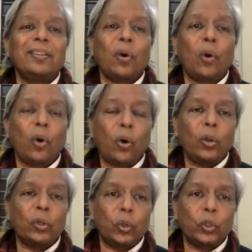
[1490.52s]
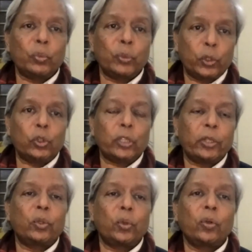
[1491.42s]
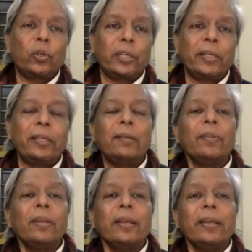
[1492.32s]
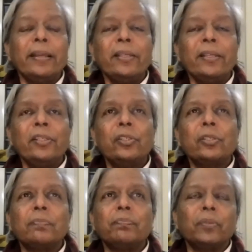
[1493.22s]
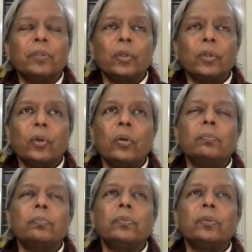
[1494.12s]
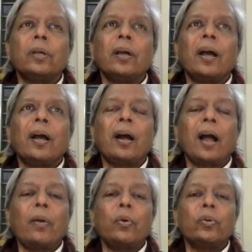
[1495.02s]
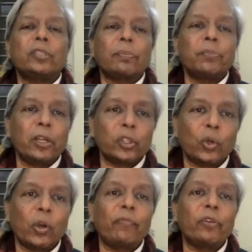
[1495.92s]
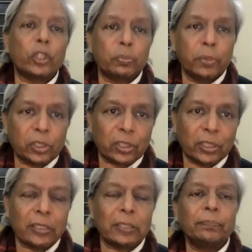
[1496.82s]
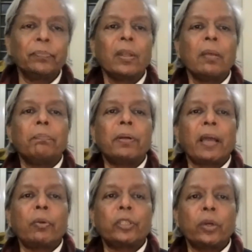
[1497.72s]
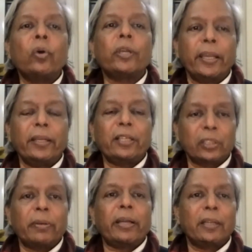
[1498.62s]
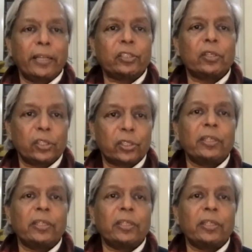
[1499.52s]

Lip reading: all those which you say you don't need is, you know, I would some years ago have dismissed it, but I would say, okay, it doesn't matter. Let's listen